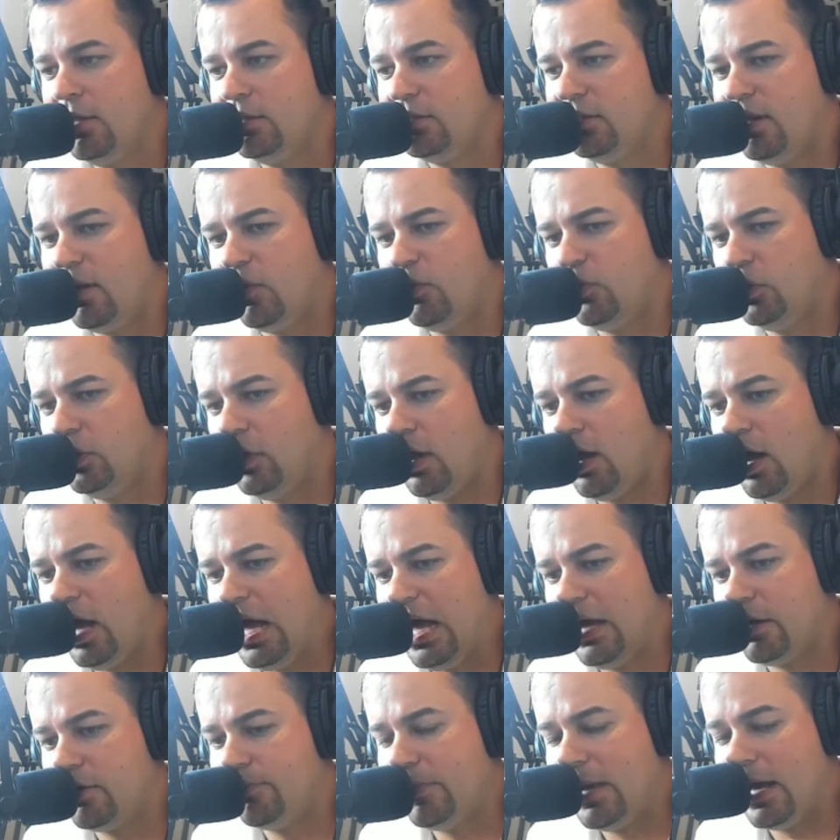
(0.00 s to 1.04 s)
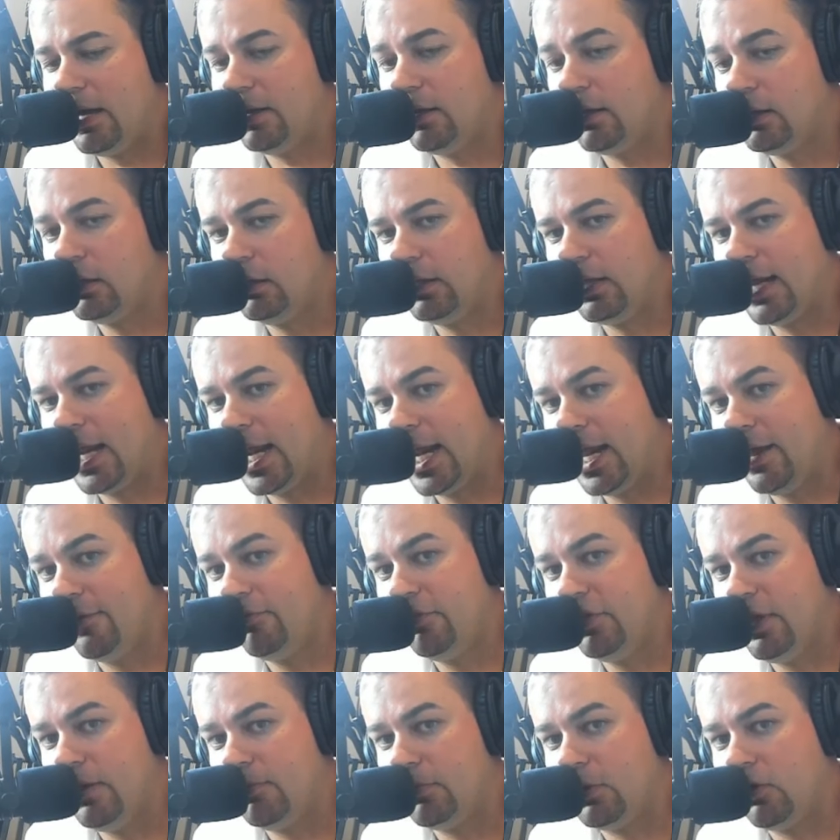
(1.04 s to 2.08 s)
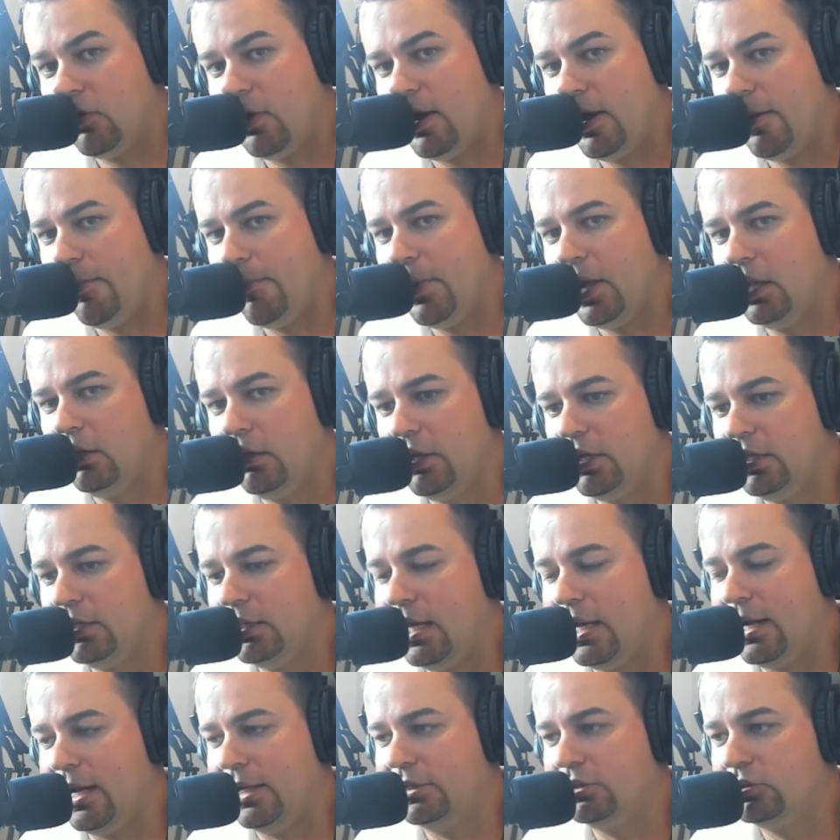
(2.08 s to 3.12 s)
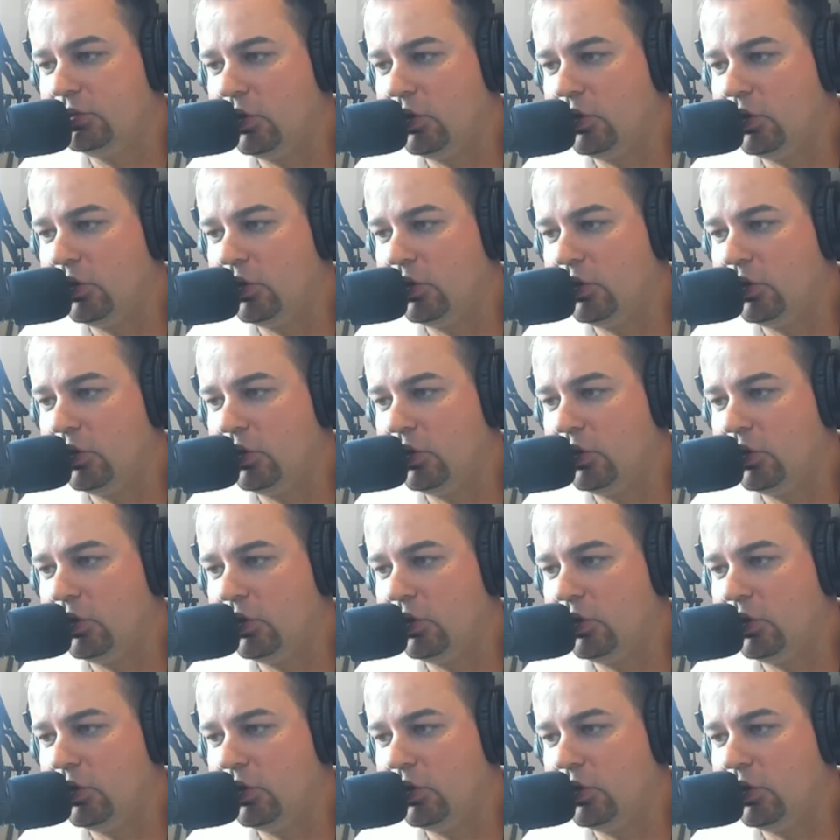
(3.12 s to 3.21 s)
that will automatically give them credibility that I